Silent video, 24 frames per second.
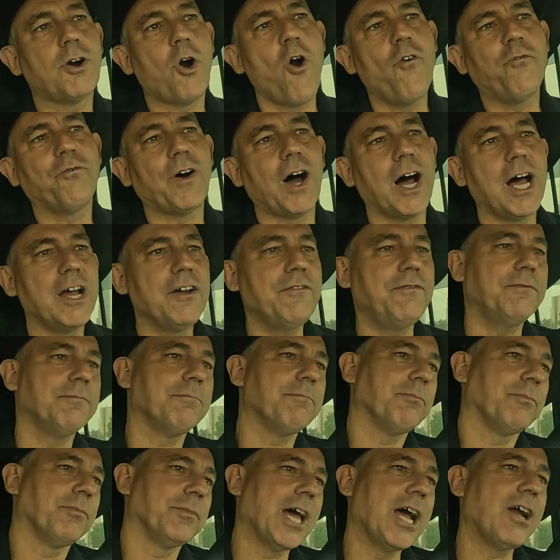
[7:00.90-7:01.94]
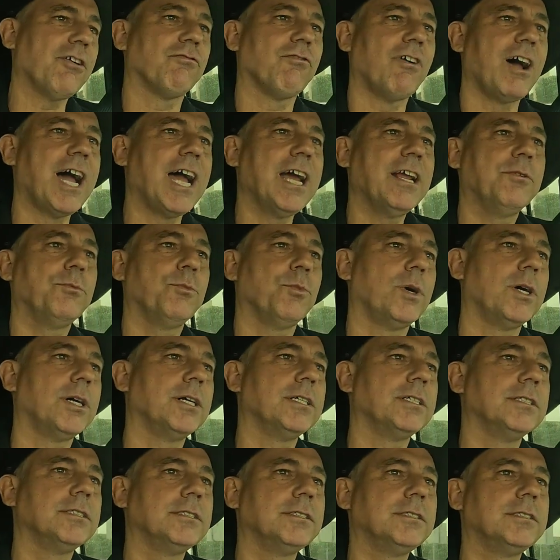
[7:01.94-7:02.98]
05, that ride
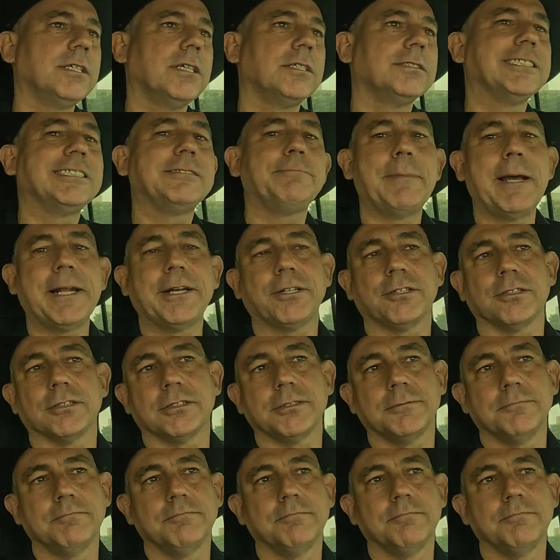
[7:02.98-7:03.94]
was dismantled.